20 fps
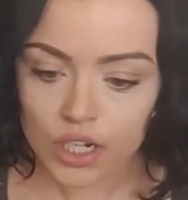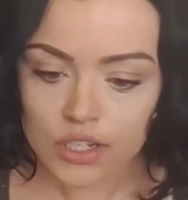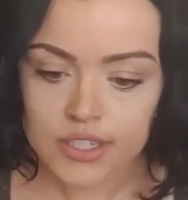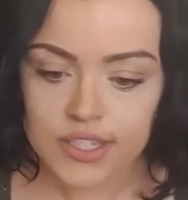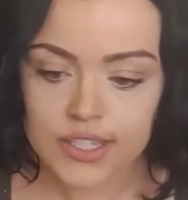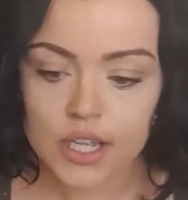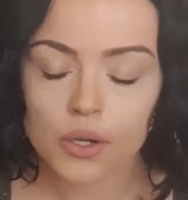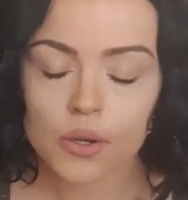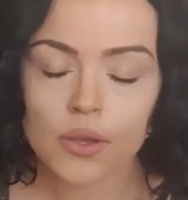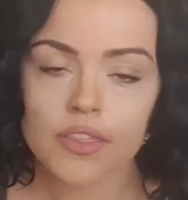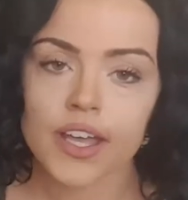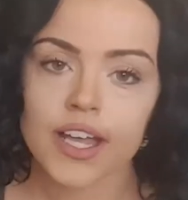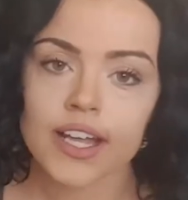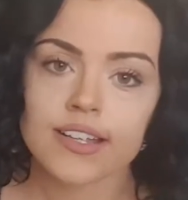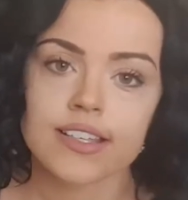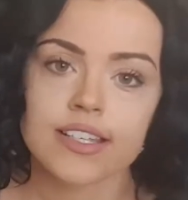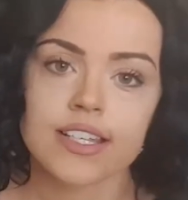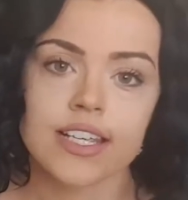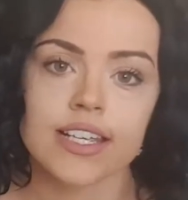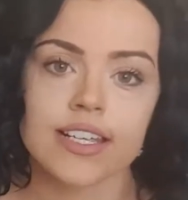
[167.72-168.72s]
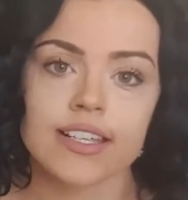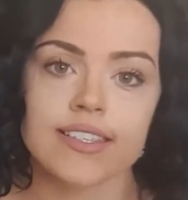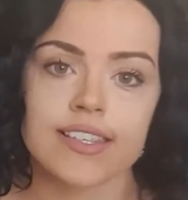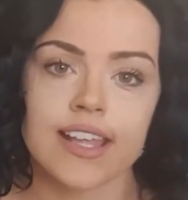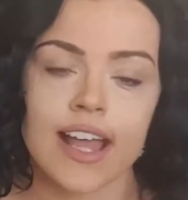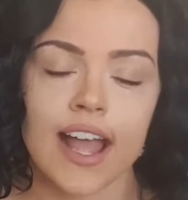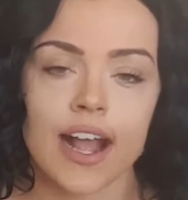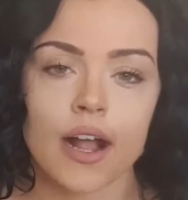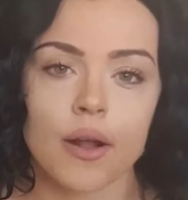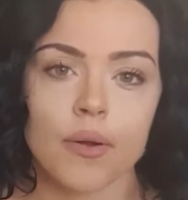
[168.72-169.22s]
So that is
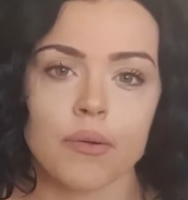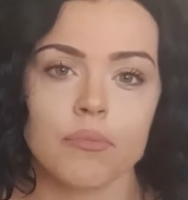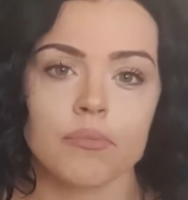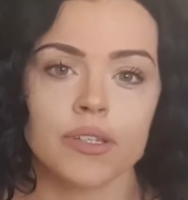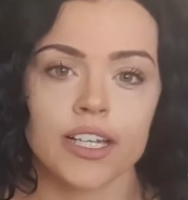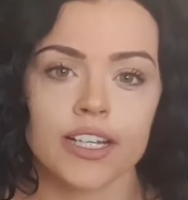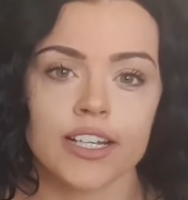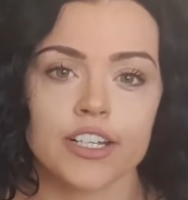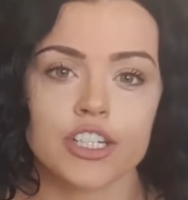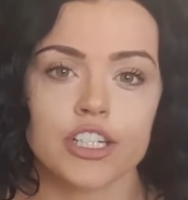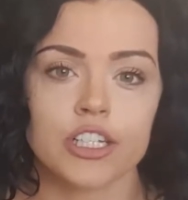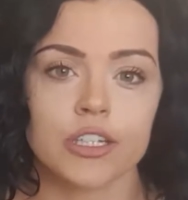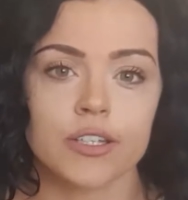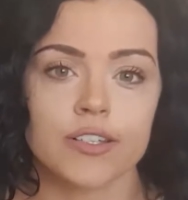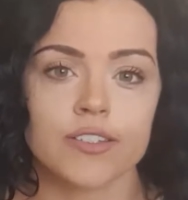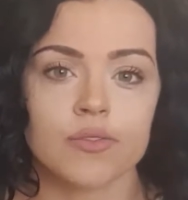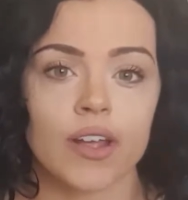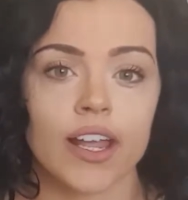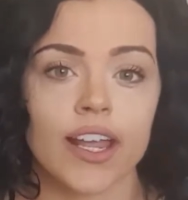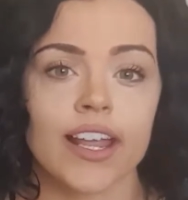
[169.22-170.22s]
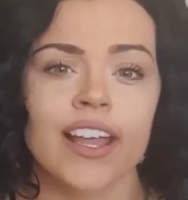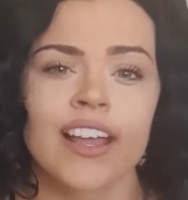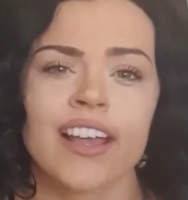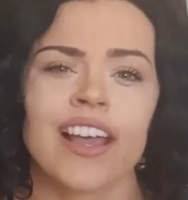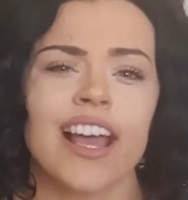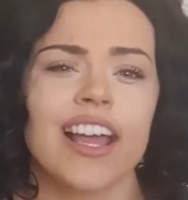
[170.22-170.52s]
how I'm planning to lose weight.